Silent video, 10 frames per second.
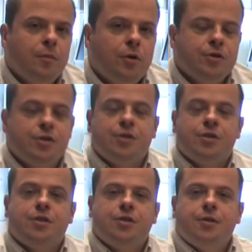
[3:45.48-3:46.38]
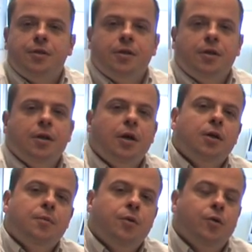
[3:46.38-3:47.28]
processes
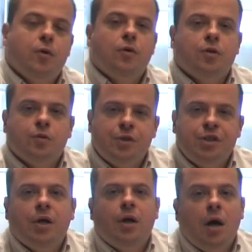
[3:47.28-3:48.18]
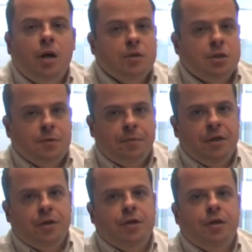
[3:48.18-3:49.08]
and protocols, which are
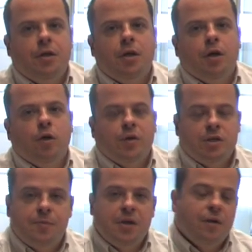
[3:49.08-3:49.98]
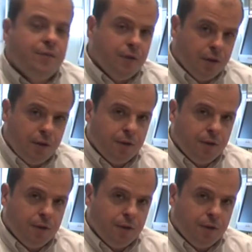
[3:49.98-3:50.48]
RSVP-TE and OSPF-TE.